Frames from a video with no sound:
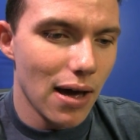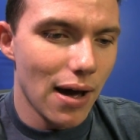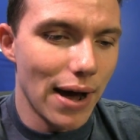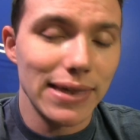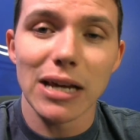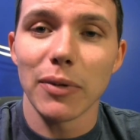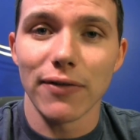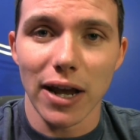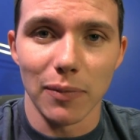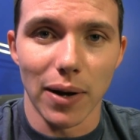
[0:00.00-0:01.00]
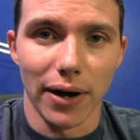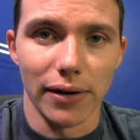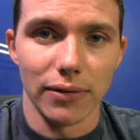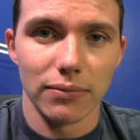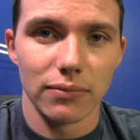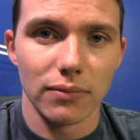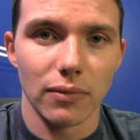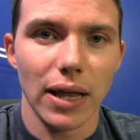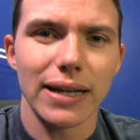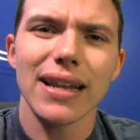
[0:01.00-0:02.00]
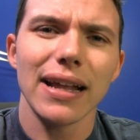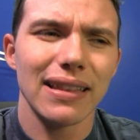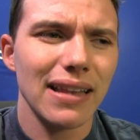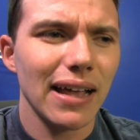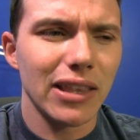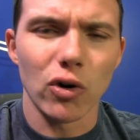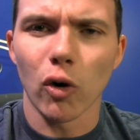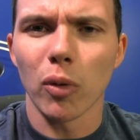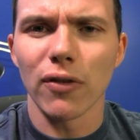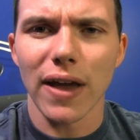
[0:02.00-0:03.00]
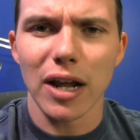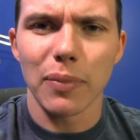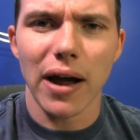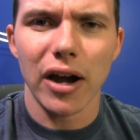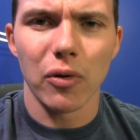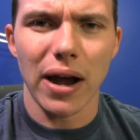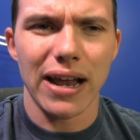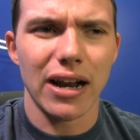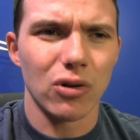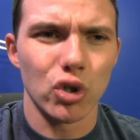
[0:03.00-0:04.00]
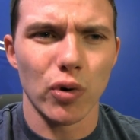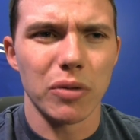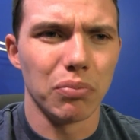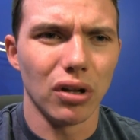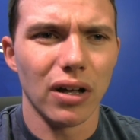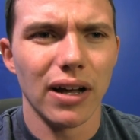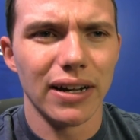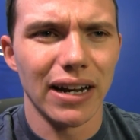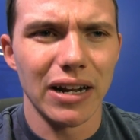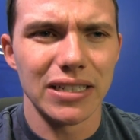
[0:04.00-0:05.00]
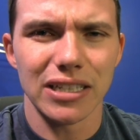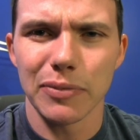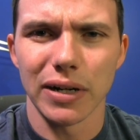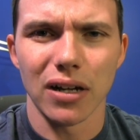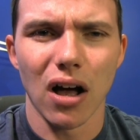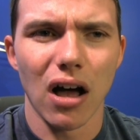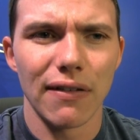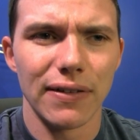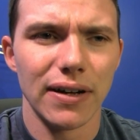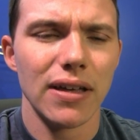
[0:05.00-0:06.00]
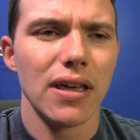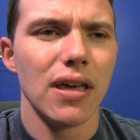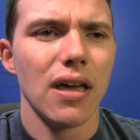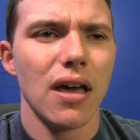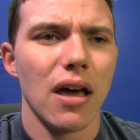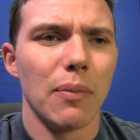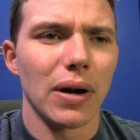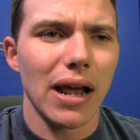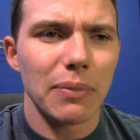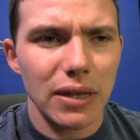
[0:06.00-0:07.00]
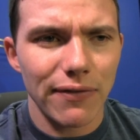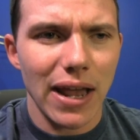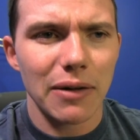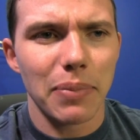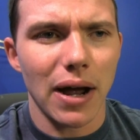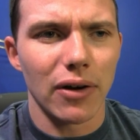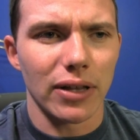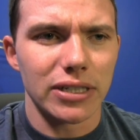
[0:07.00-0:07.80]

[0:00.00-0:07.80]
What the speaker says: I think I'm a vampire. Like, not the normal vampire where I gotta go drink blood and I sleep in a coffin, but I'm the vampire.